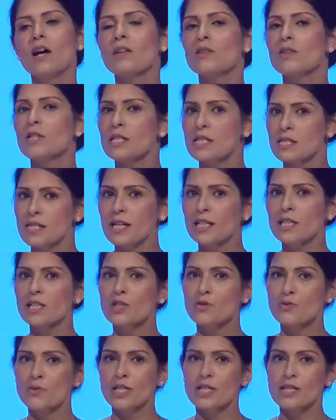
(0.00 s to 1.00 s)
The second
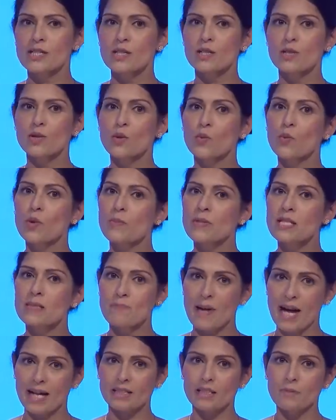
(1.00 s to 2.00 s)
reason we must
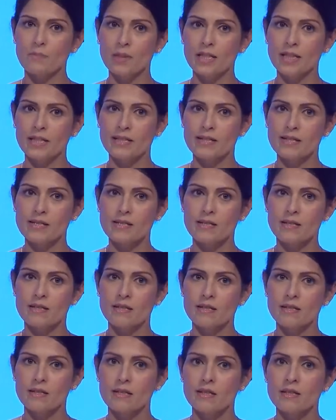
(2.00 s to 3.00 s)
back the police
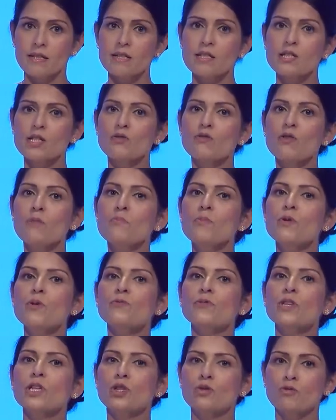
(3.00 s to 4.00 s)
is to
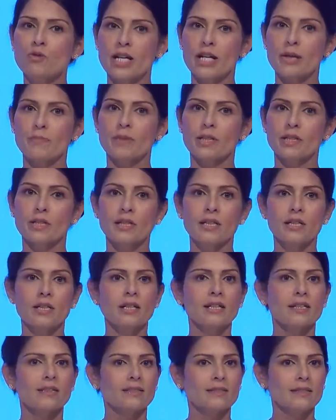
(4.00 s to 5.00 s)
remove the grip
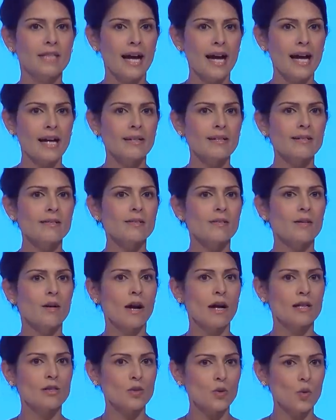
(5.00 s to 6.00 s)
gangs
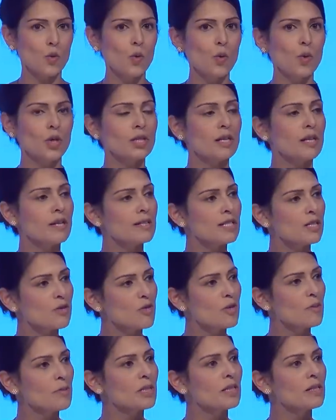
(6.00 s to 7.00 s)
and organised
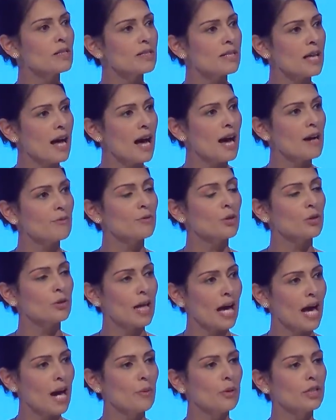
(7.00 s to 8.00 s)
criminals have on
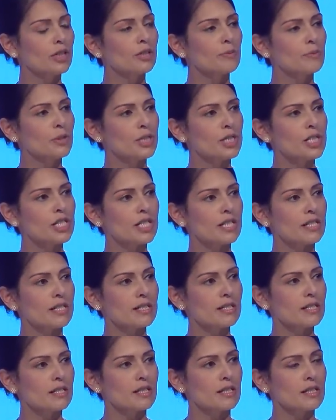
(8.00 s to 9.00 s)
our
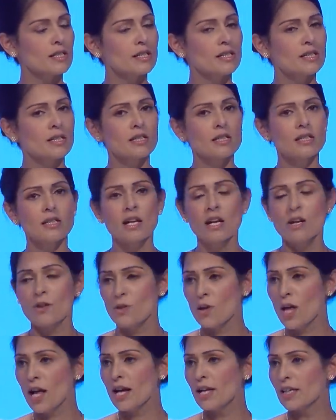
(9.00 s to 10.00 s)
communities.
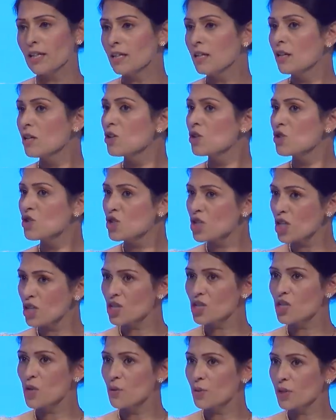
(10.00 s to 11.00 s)
They
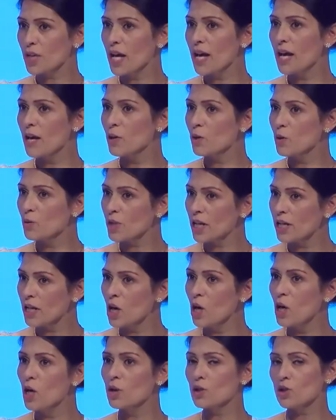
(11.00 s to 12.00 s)
just don't care who they
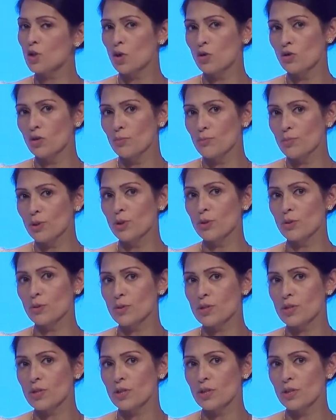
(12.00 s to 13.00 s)
hurt or
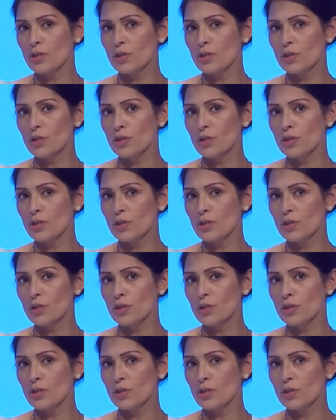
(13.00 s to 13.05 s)
abuse.